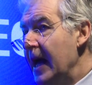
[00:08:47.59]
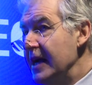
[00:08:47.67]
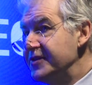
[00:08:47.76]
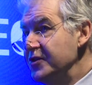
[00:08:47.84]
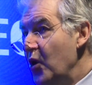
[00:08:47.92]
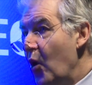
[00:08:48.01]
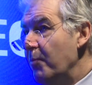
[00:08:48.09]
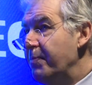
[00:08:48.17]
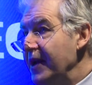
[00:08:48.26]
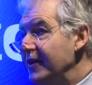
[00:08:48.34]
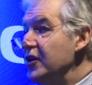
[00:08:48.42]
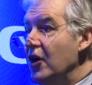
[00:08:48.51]
has not
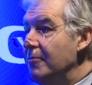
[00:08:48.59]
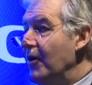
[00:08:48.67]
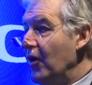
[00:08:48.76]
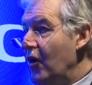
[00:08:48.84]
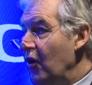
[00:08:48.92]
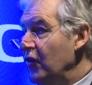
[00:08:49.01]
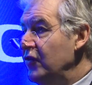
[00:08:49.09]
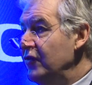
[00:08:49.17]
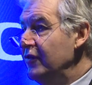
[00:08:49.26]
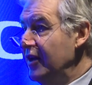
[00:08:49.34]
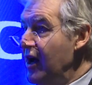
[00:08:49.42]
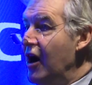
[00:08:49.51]
been doable
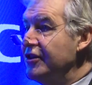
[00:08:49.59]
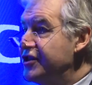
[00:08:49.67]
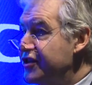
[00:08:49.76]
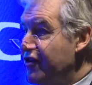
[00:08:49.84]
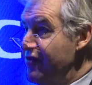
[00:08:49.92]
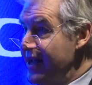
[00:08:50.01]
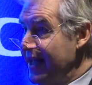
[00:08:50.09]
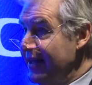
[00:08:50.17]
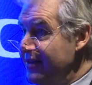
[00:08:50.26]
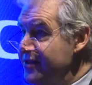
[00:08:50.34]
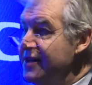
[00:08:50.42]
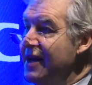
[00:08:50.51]
on large
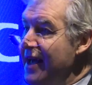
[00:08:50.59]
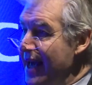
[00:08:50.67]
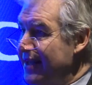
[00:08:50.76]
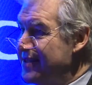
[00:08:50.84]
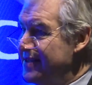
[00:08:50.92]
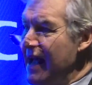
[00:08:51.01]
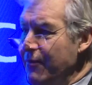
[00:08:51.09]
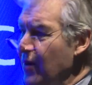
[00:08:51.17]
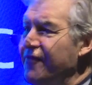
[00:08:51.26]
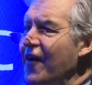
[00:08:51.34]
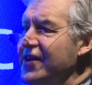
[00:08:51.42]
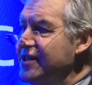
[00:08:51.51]
screens, except
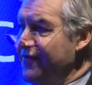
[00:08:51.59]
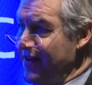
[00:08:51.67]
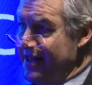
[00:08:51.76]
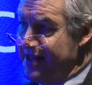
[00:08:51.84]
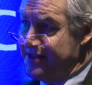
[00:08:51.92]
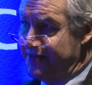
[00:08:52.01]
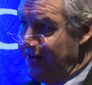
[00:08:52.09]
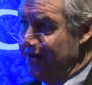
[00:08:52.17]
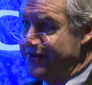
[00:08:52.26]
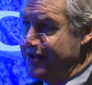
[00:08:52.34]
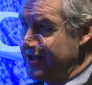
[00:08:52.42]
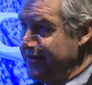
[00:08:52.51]
with very severe
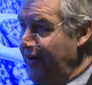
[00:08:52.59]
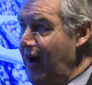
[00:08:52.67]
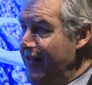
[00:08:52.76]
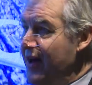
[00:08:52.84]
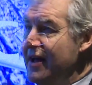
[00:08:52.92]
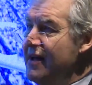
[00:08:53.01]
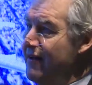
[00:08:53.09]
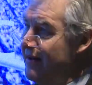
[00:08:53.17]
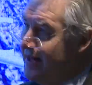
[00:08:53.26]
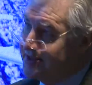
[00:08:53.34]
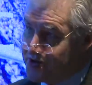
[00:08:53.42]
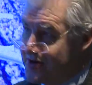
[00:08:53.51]
disadvantages of either
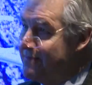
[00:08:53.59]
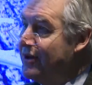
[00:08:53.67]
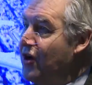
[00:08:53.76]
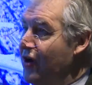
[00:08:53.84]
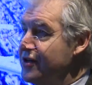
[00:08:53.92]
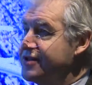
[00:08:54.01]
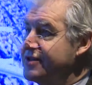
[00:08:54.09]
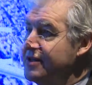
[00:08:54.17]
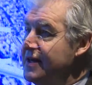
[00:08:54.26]
extreme cost